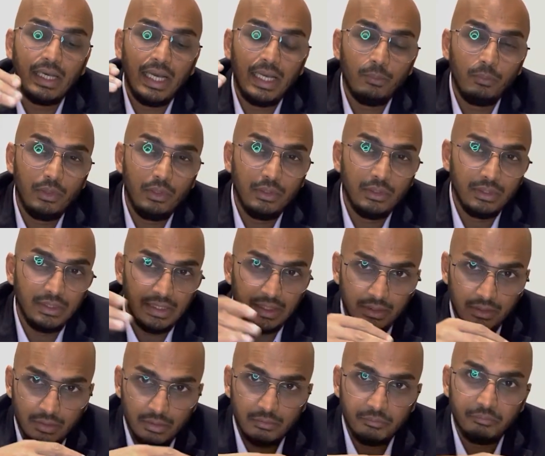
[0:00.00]
I will
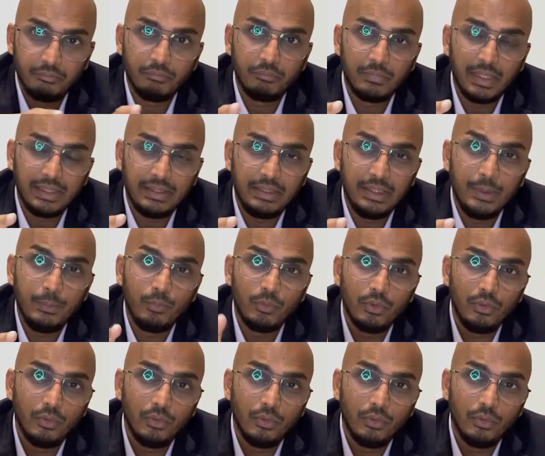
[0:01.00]
get my team to